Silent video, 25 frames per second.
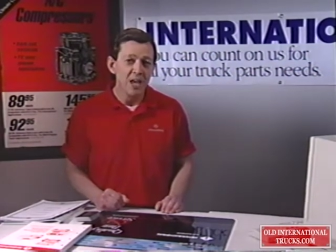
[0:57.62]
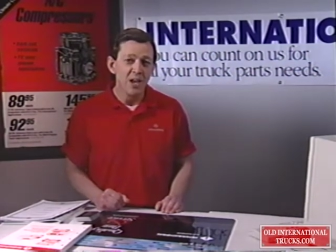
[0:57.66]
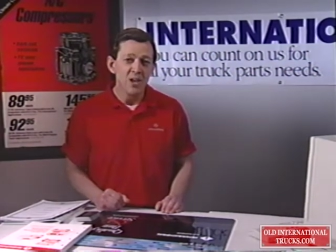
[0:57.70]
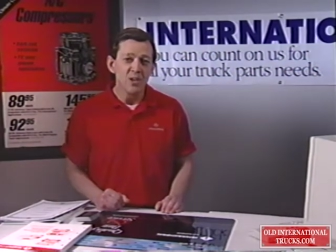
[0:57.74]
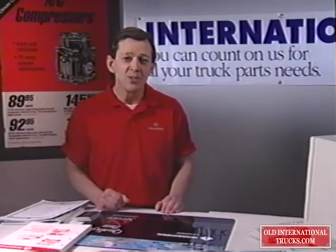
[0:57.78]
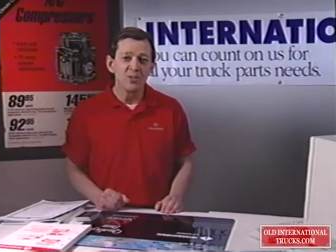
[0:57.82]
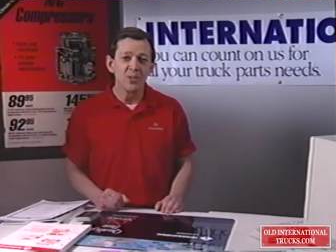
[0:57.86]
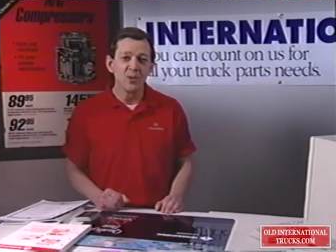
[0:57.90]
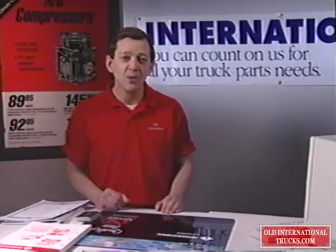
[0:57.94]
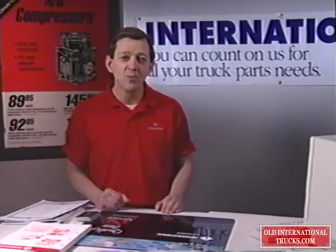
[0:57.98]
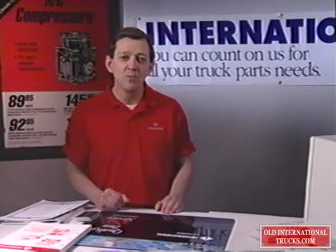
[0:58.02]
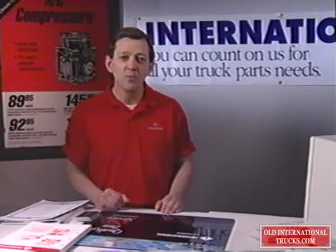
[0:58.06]

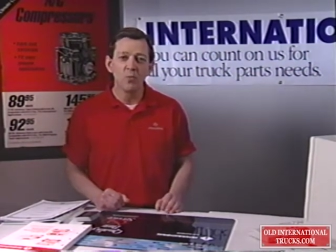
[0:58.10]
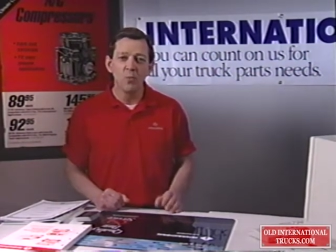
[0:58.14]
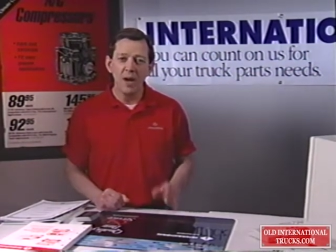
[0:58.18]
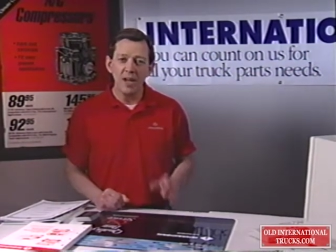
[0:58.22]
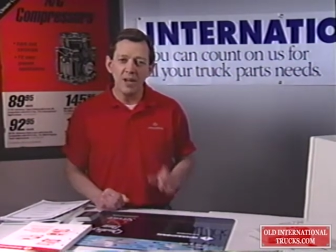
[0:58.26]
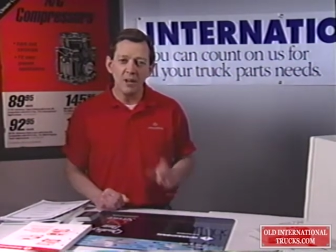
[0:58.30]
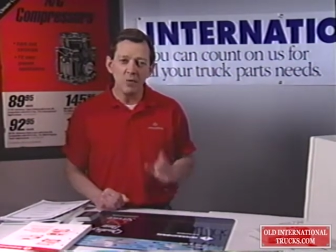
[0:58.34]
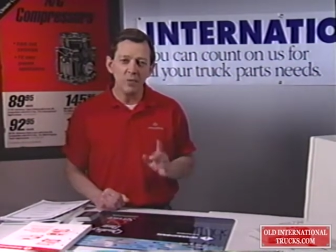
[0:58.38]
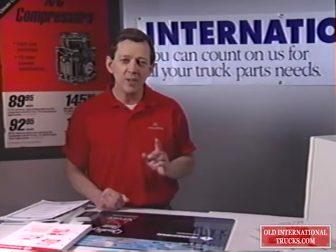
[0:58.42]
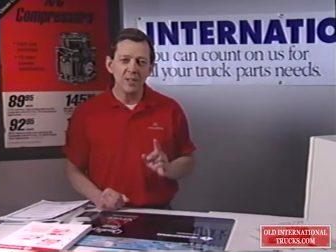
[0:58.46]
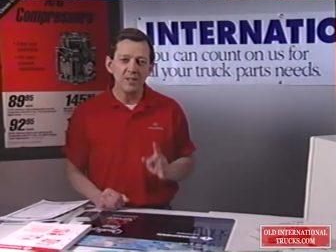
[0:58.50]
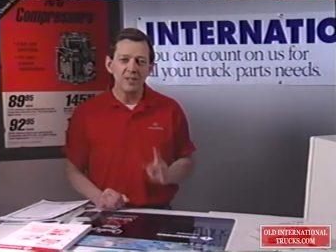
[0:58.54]
So why
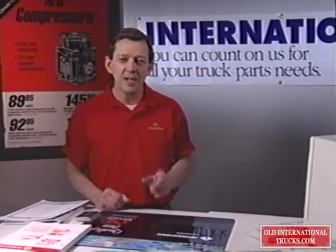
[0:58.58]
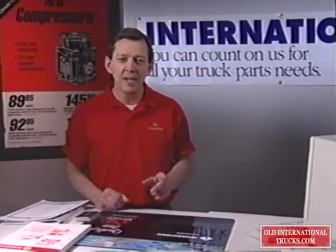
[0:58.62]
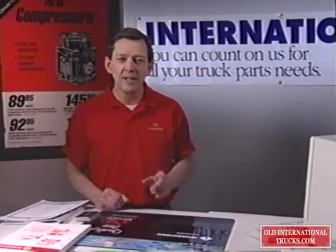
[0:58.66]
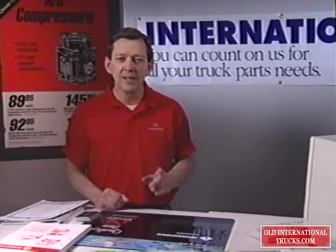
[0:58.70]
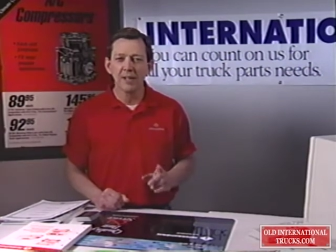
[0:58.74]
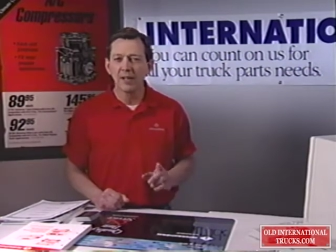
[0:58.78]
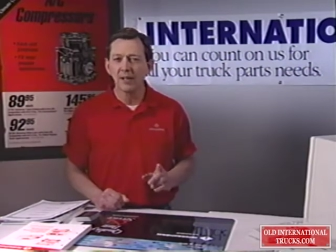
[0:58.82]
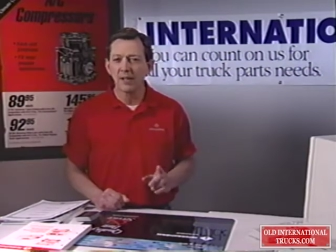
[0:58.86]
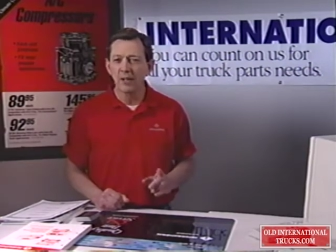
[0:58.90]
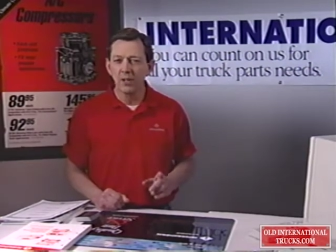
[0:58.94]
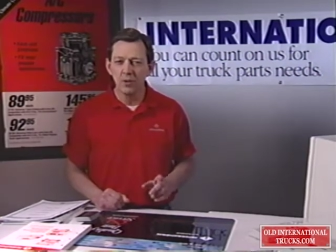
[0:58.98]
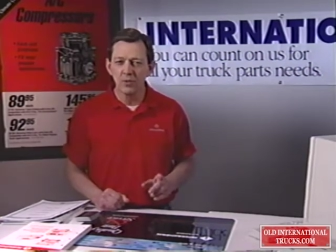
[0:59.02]
don't we take
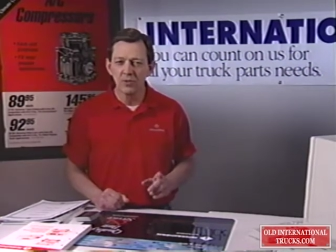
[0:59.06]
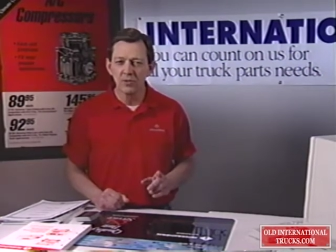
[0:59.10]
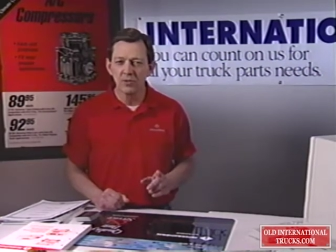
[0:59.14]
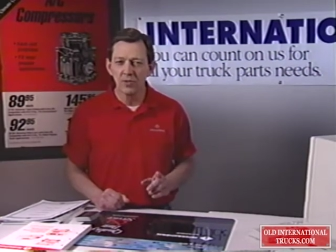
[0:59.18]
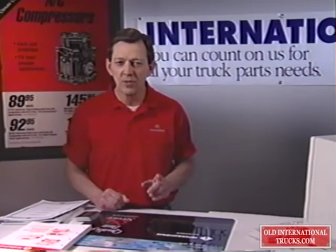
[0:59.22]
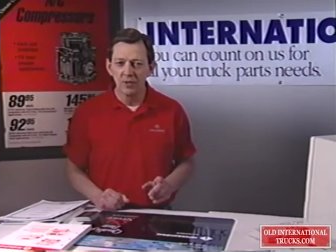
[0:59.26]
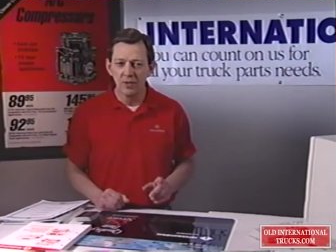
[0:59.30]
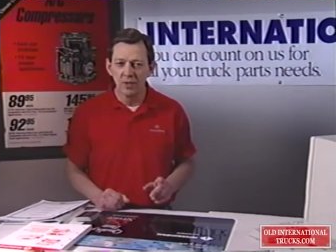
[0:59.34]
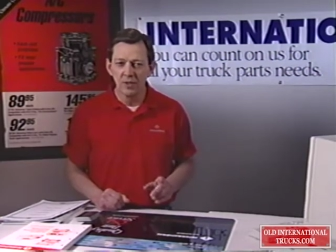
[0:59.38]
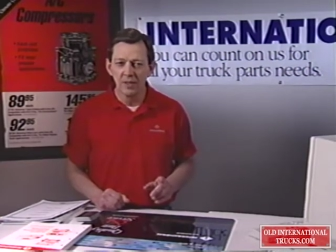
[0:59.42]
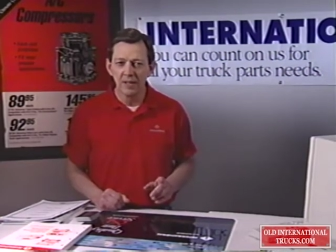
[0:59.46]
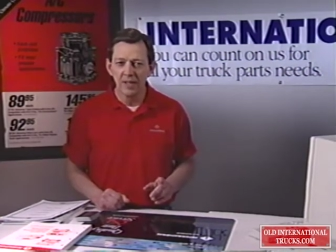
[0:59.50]
a closer
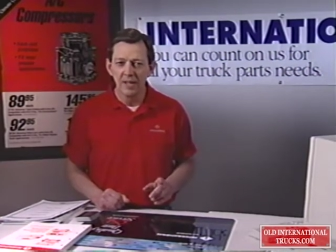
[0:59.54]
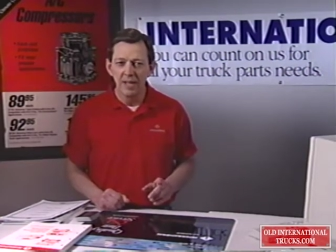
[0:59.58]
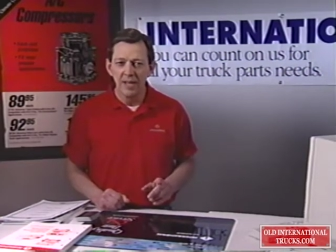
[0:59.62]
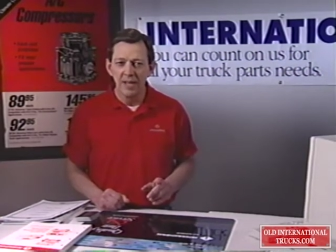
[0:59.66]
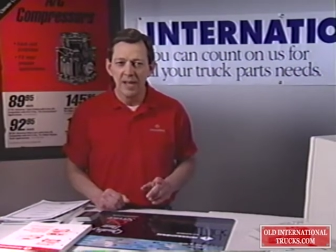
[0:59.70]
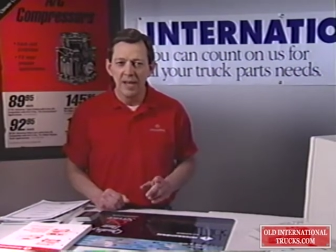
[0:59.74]
look